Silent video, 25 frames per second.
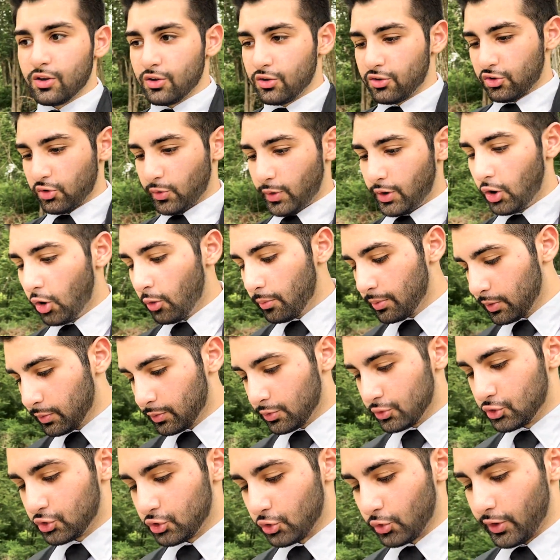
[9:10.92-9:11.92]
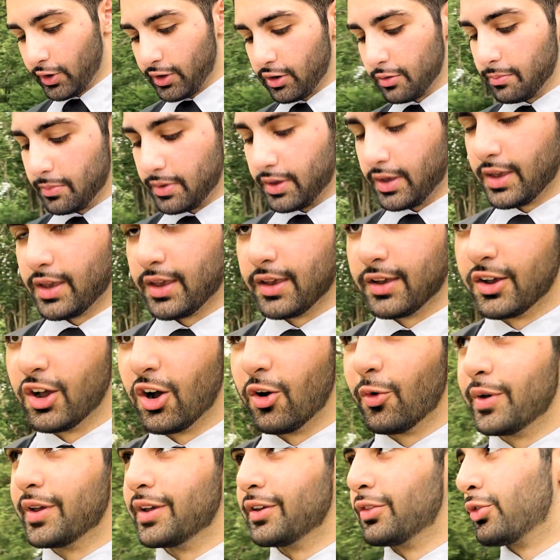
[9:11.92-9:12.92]
So I hope you enjoyed me
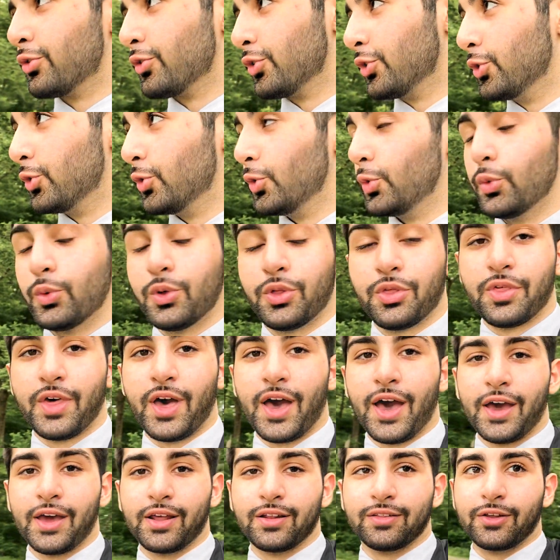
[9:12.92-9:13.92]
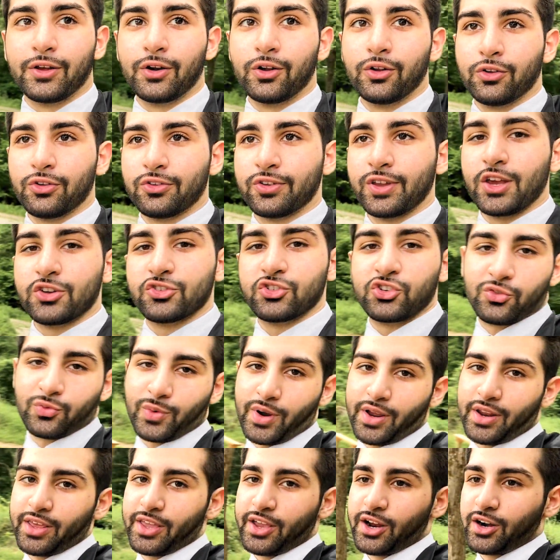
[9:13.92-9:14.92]
going through that little session
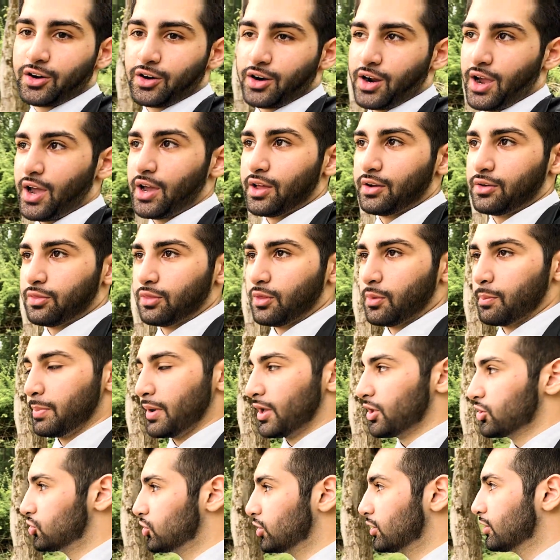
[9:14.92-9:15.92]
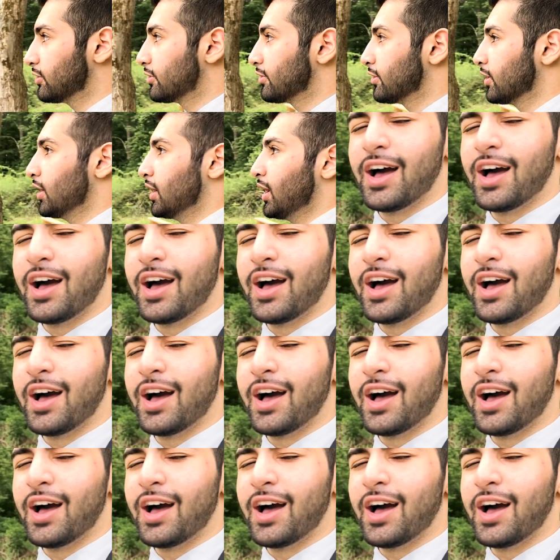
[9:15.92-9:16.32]
right here at the benches.